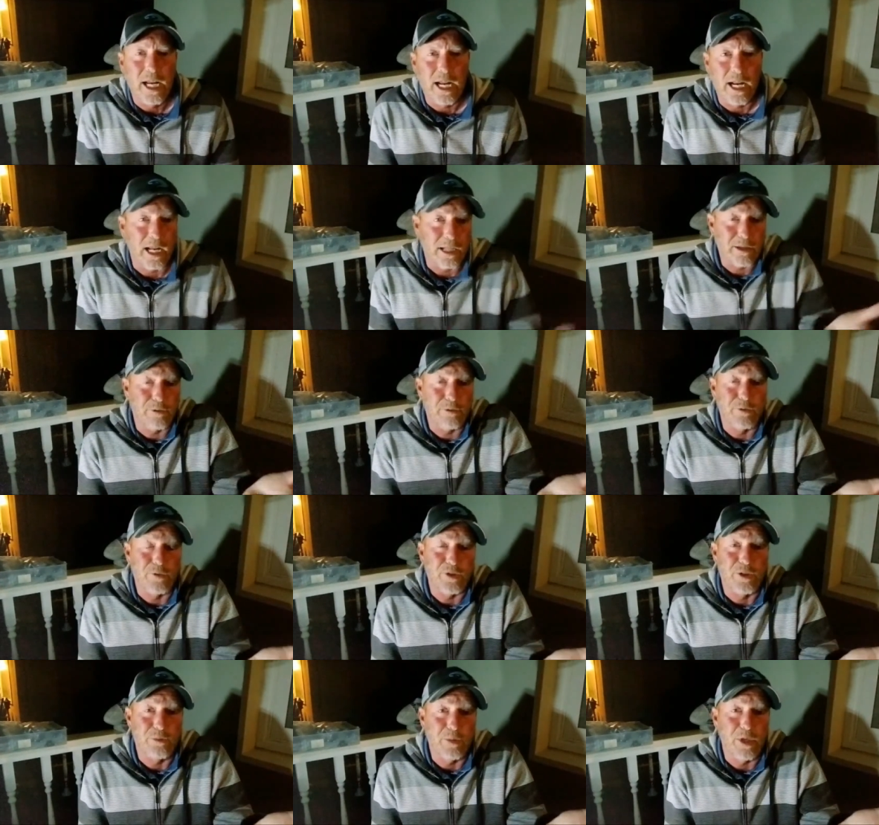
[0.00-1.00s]
and I thought he was
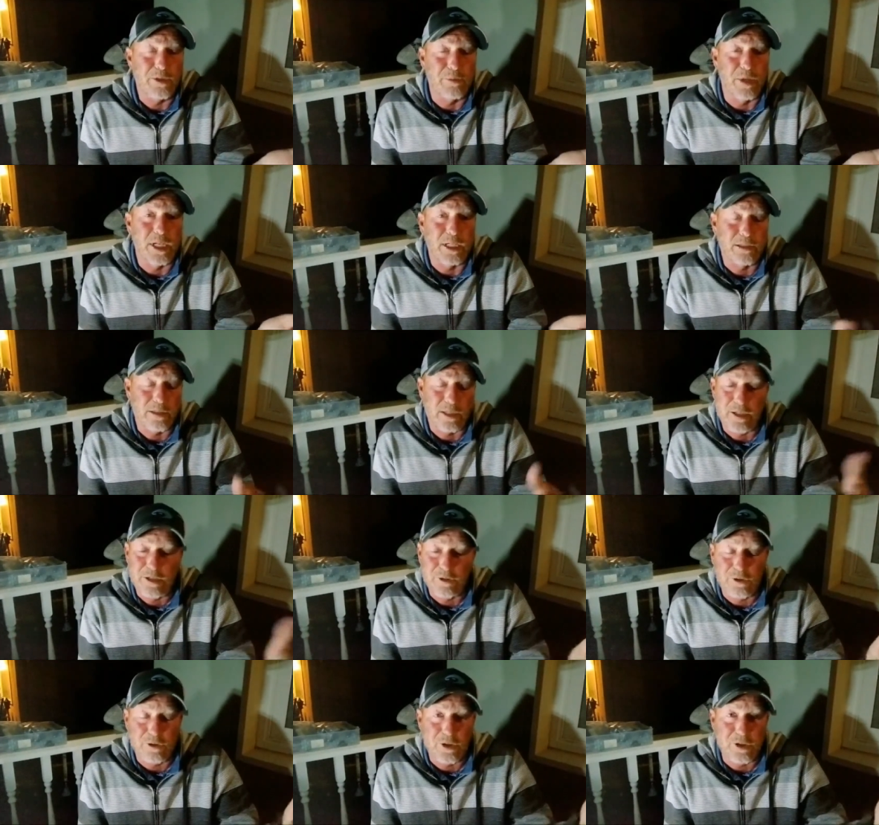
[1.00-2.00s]
fishing a buzzbait because I
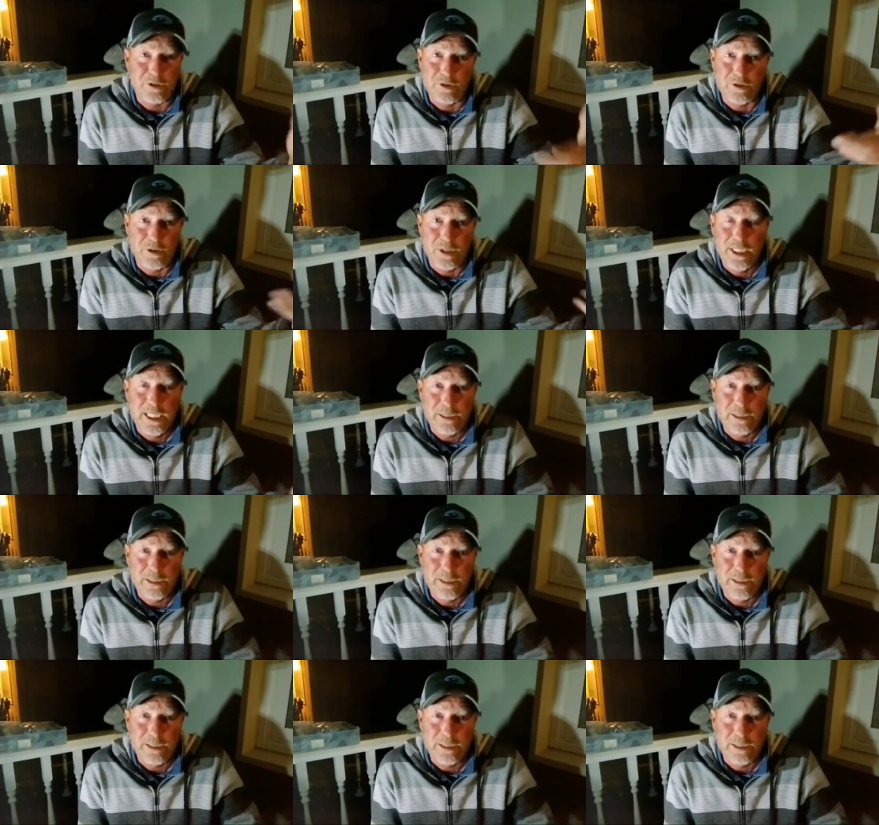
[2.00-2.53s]
just heard this.